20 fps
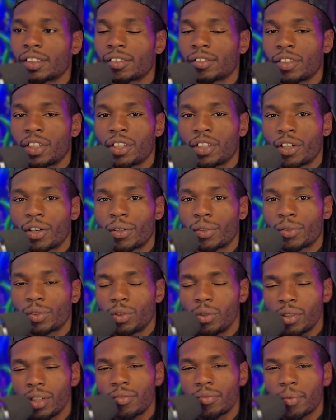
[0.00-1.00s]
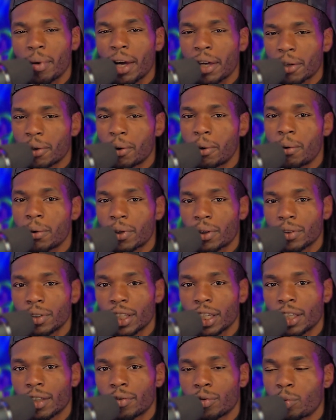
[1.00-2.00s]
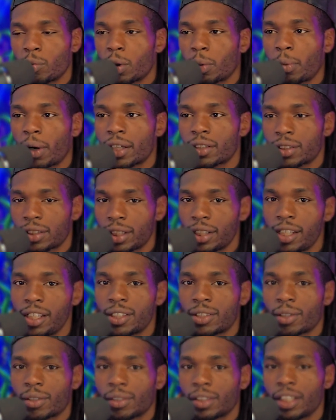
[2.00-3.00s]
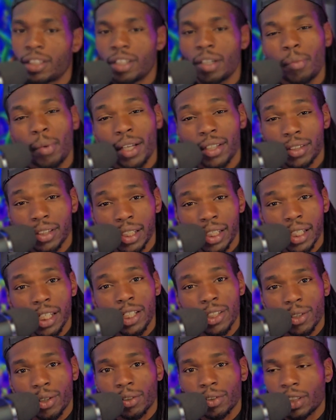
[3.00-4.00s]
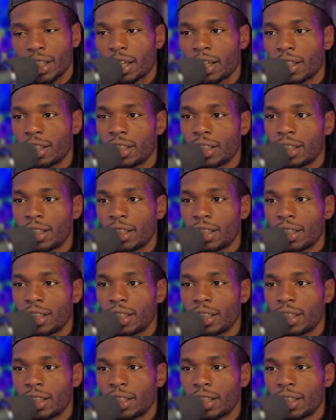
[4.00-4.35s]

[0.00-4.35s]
you can buy gold all day. If you want to buy CDs all day, you can buy CDs all day.